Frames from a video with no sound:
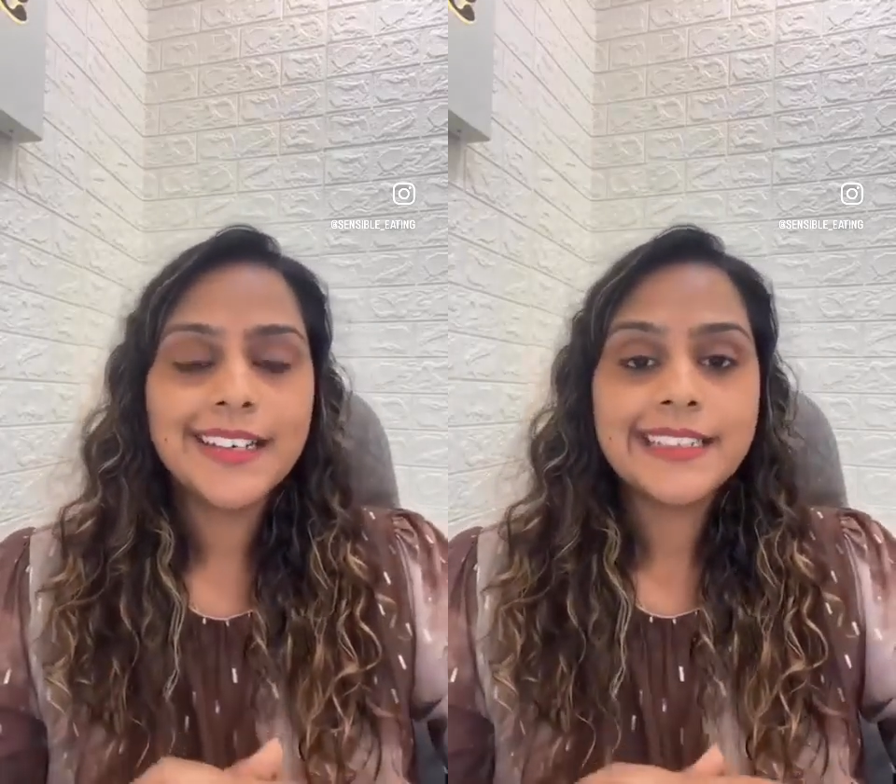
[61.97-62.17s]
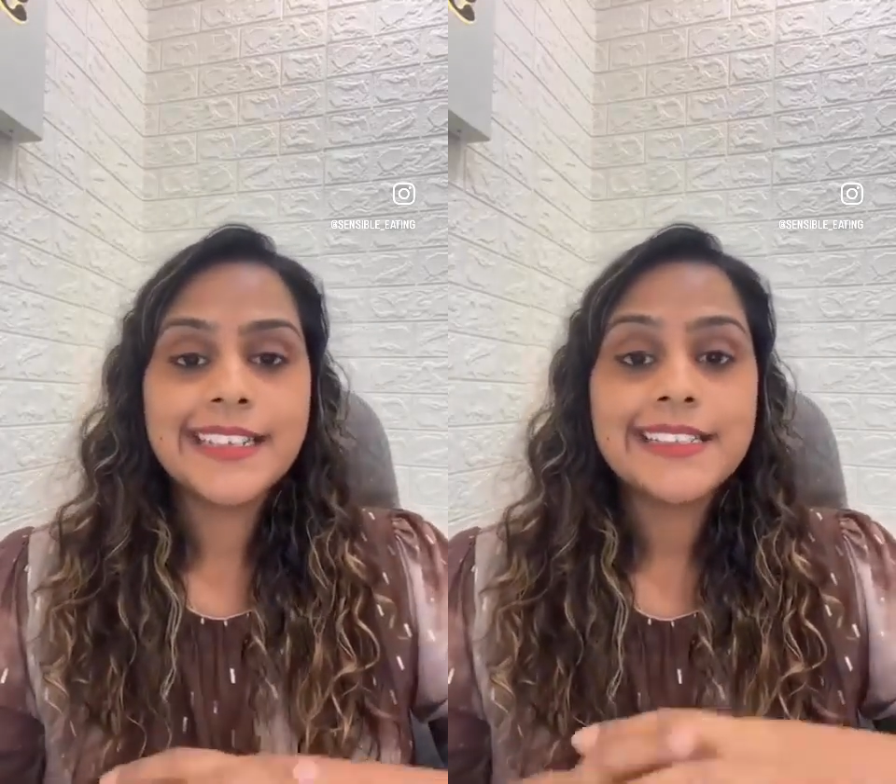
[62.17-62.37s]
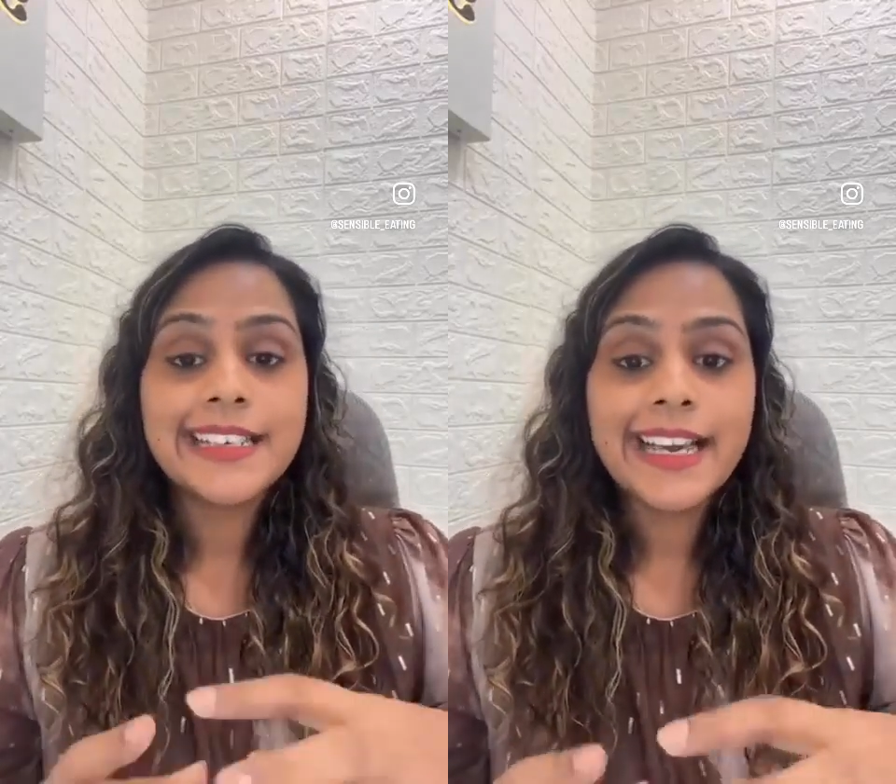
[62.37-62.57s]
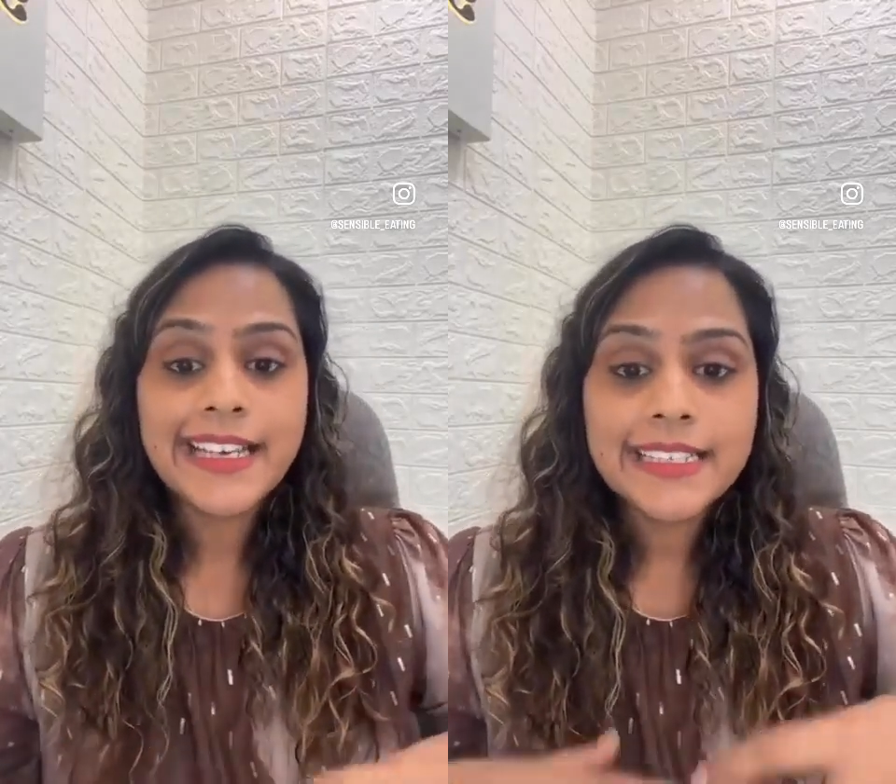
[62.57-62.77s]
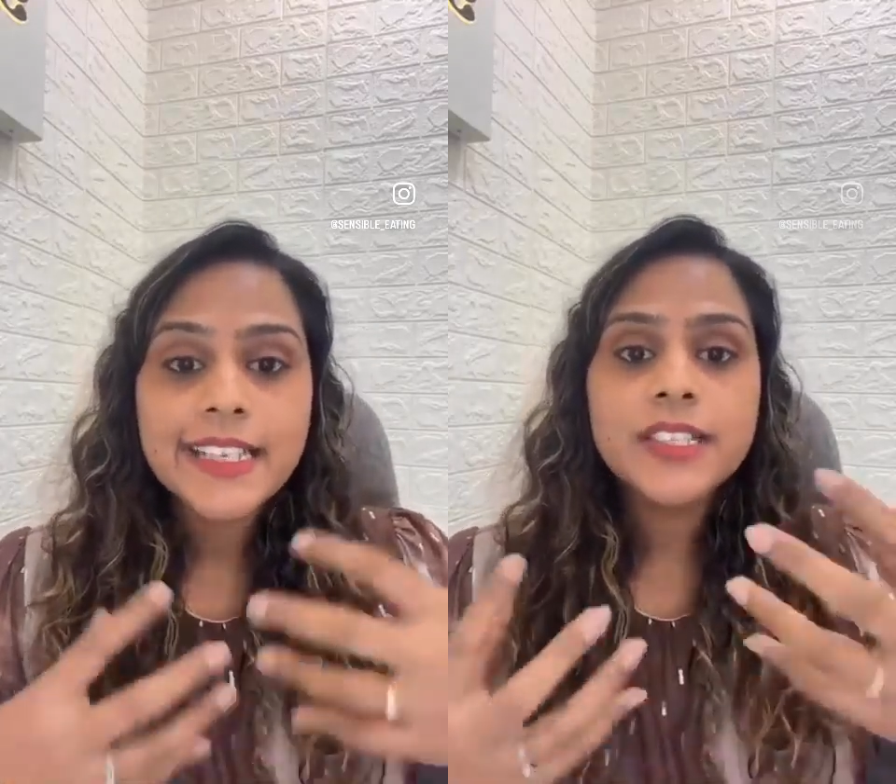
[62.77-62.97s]
there's
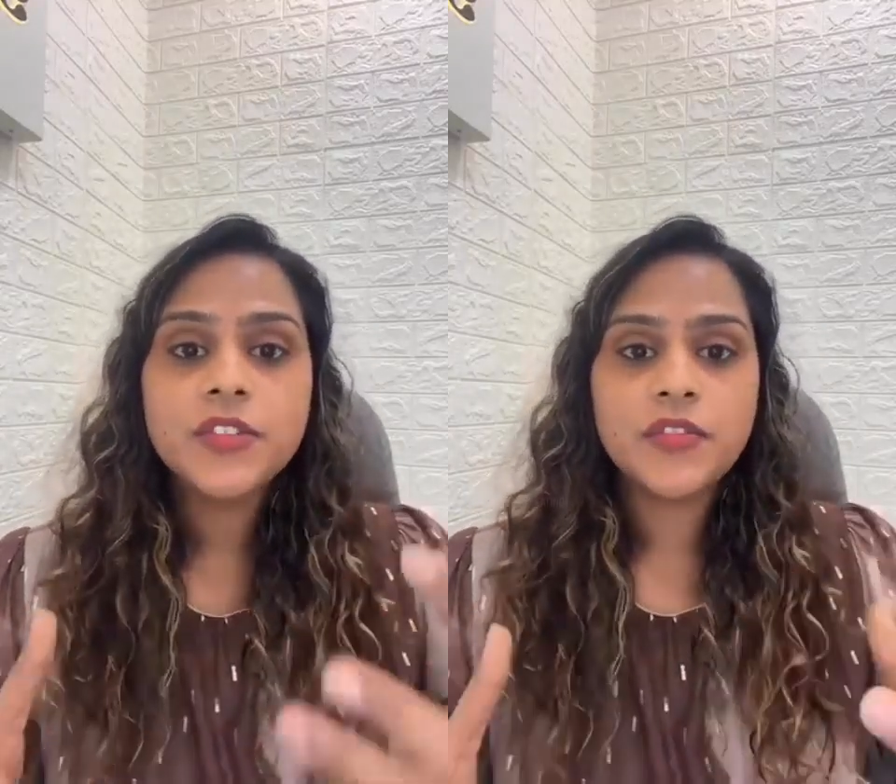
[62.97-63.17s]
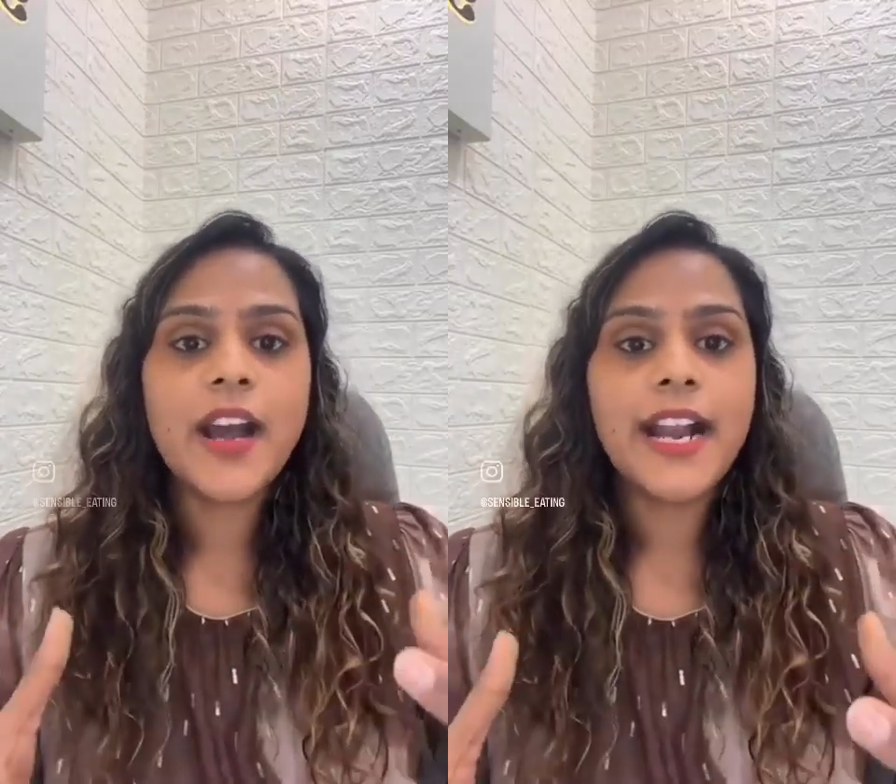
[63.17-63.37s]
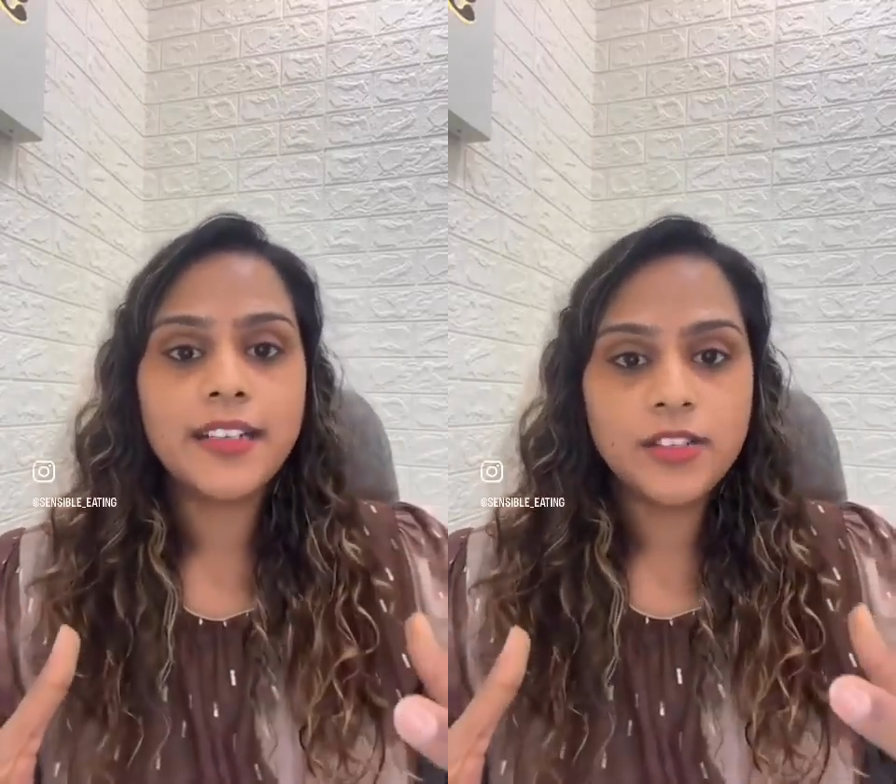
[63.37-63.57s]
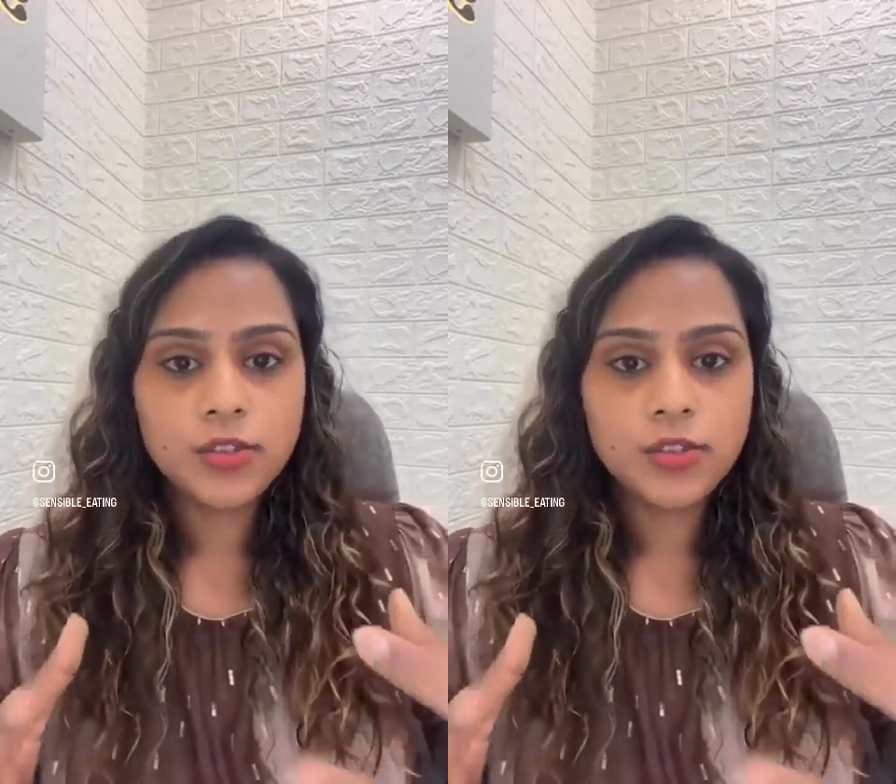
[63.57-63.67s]
excess fat